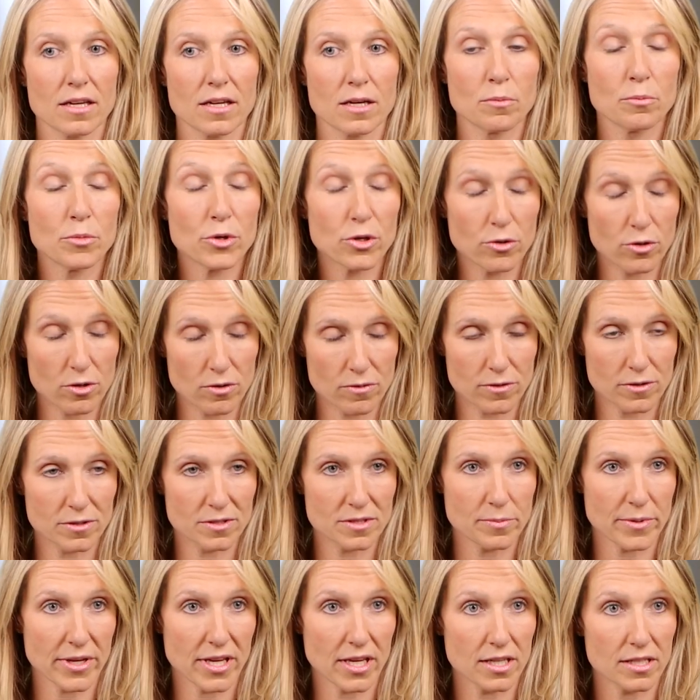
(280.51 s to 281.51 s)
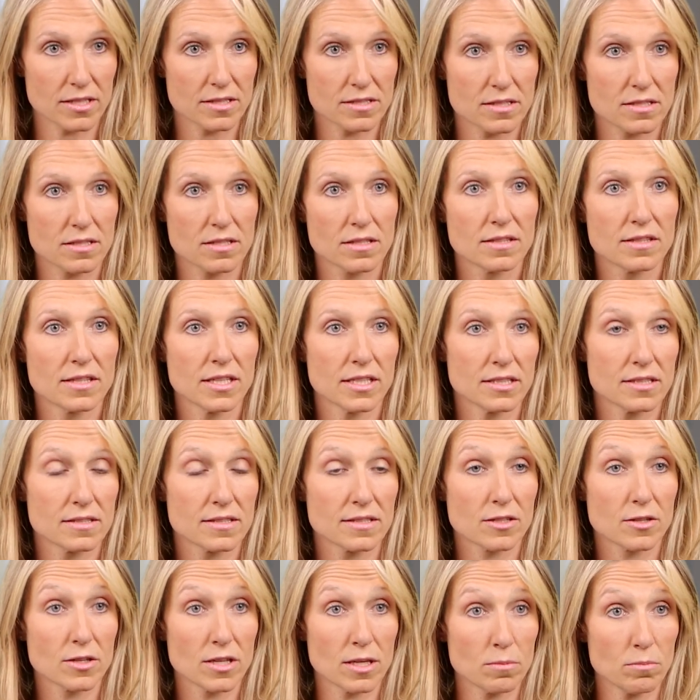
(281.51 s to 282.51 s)
a beautiful space that
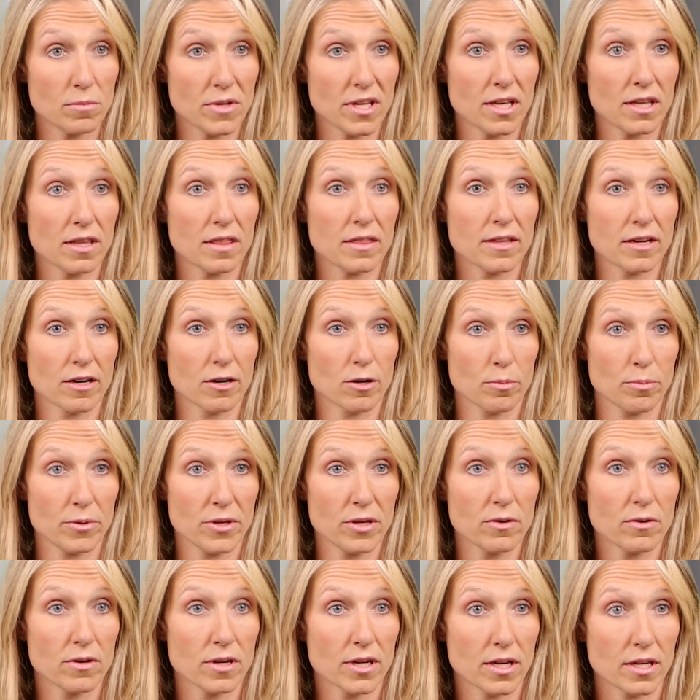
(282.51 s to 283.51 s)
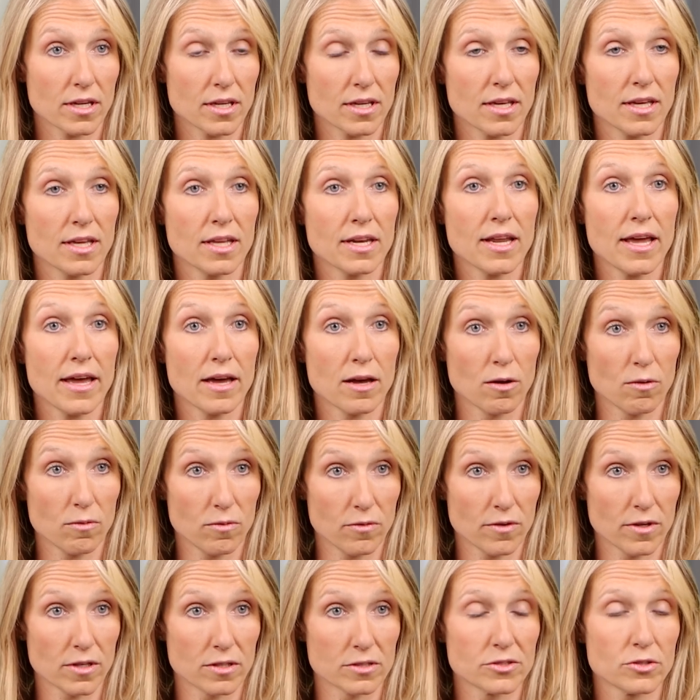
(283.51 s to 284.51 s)
can be therapeutic and
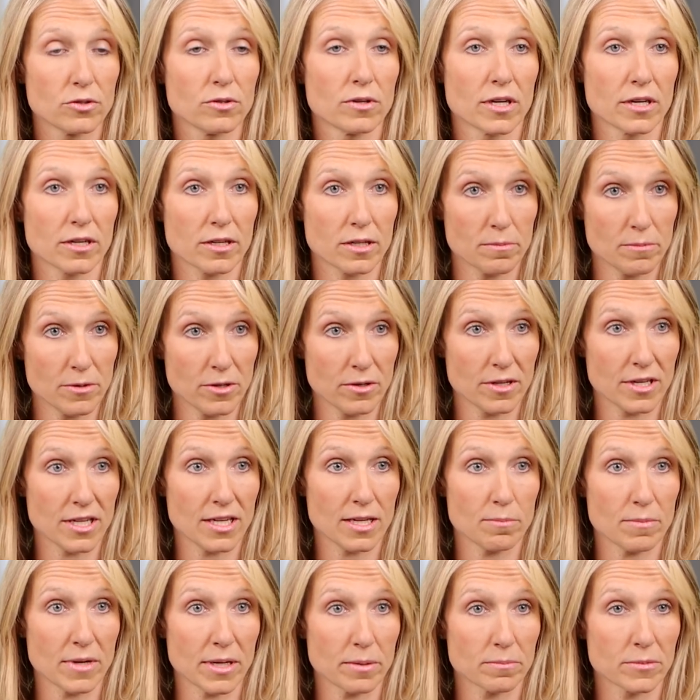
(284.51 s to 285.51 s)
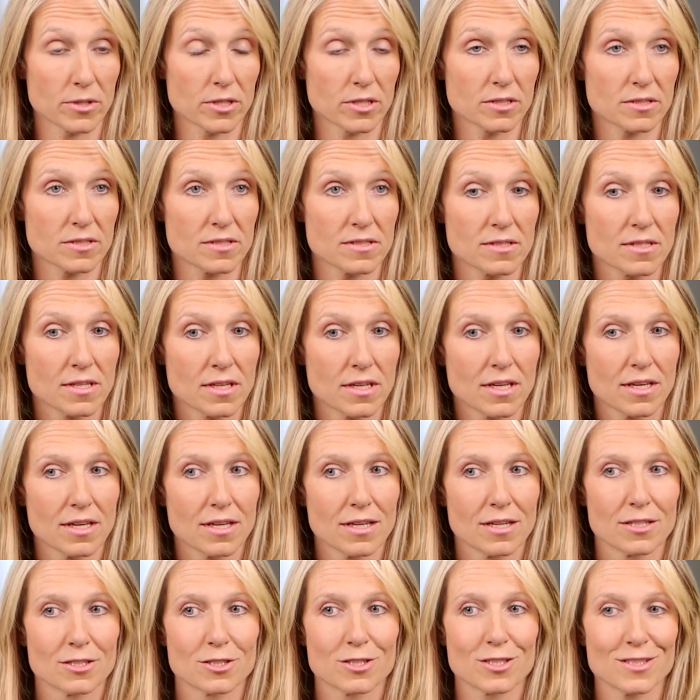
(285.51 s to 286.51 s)
helpful to our community members
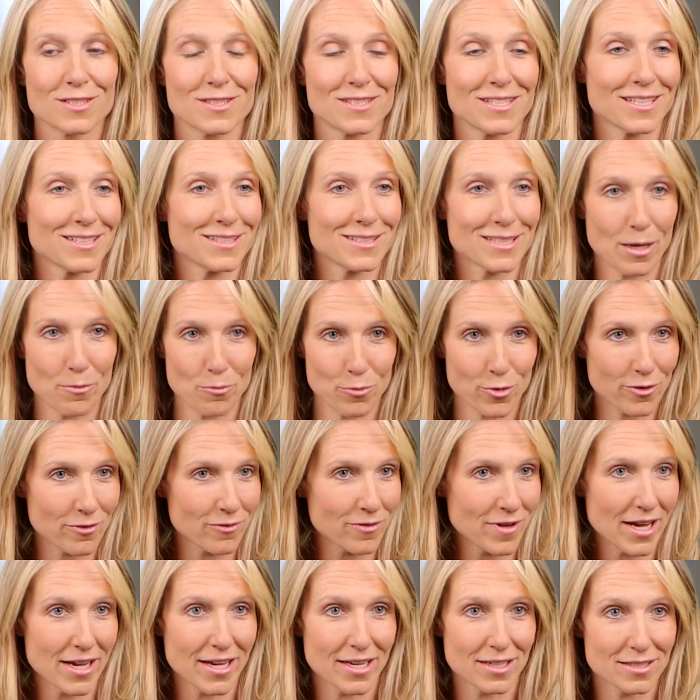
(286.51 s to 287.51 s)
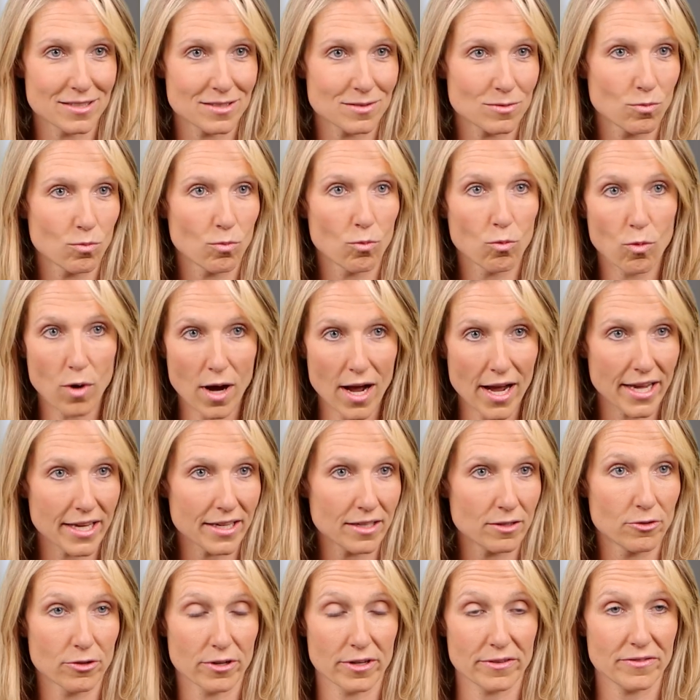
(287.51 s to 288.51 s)
just exemplifies
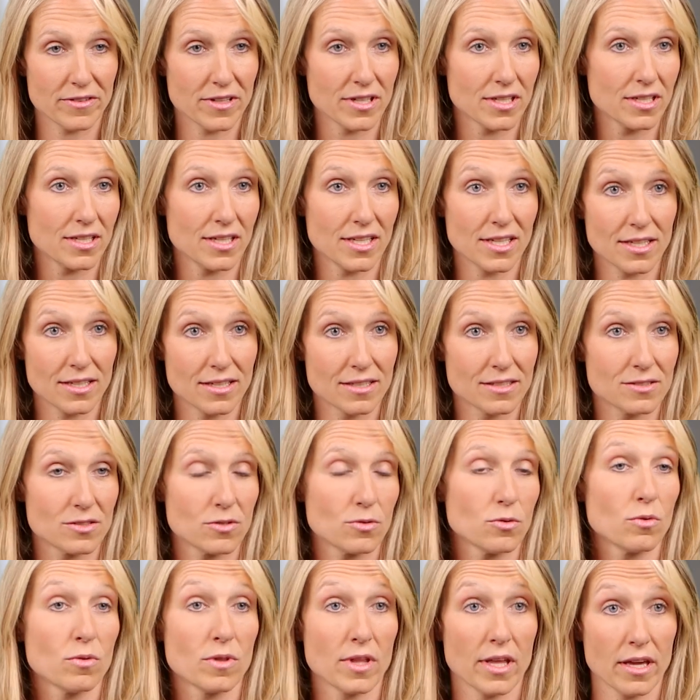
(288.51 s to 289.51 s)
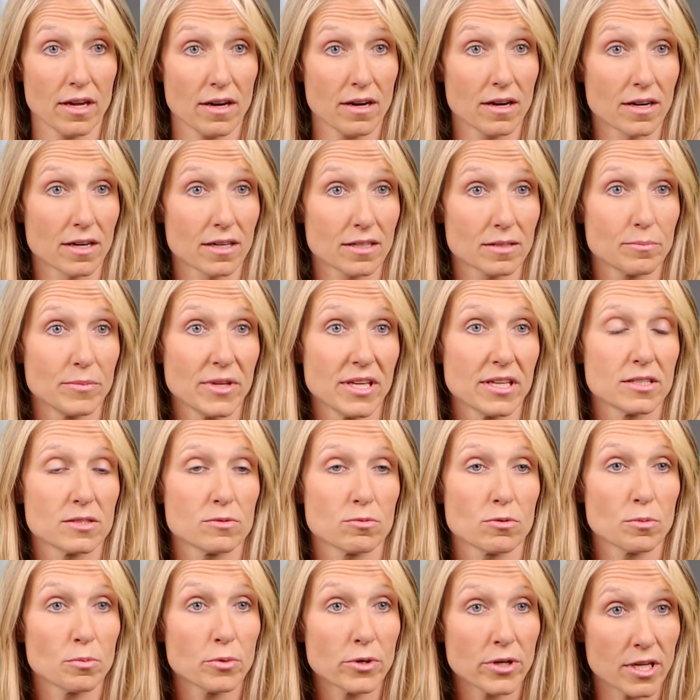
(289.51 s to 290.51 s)
why Griffin is who they are,
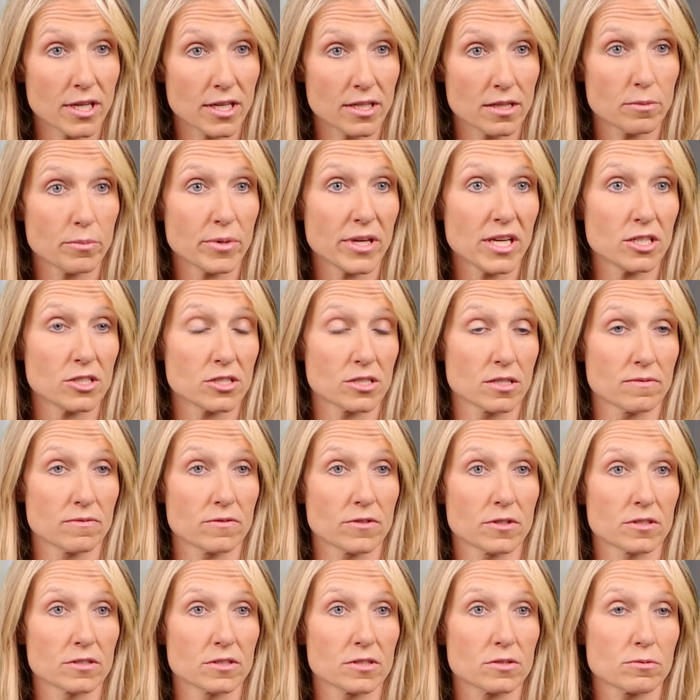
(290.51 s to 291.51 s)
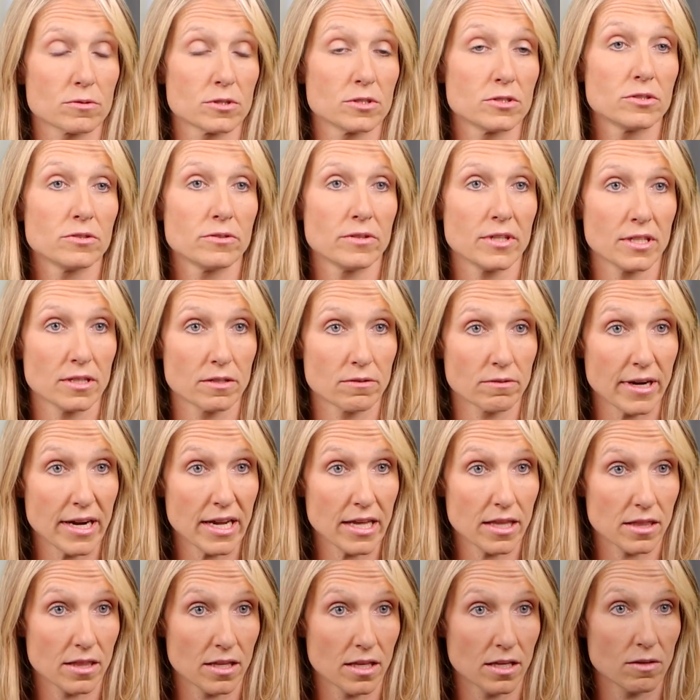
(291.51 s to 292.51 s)
because we're putting the patient first. We're doing the
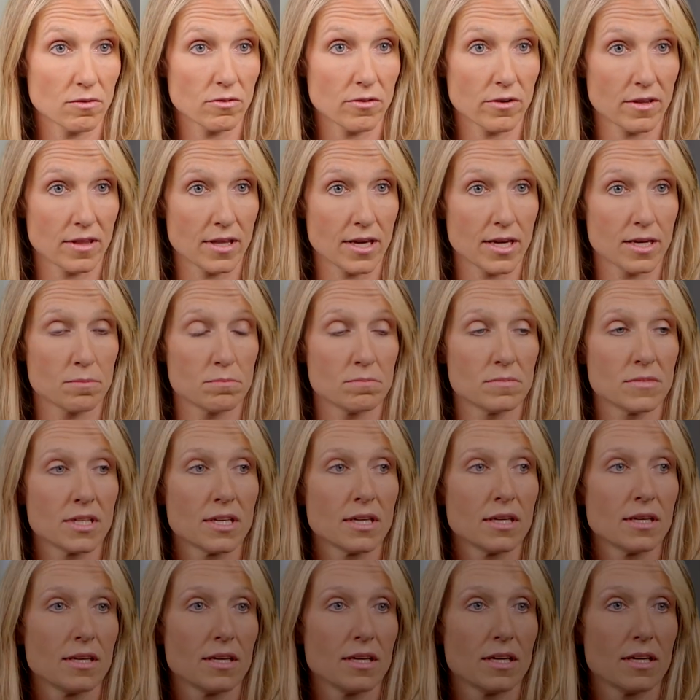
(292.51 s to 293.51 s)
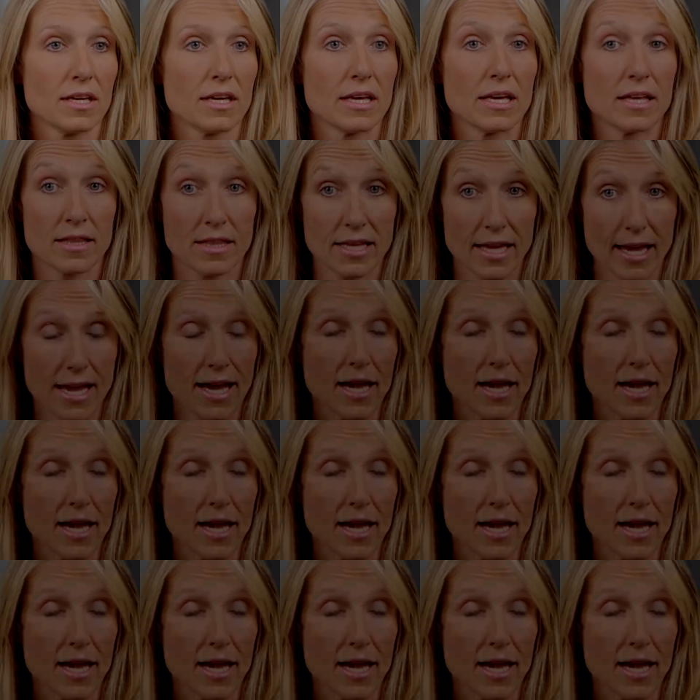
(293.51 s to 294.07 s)
right thing for them in the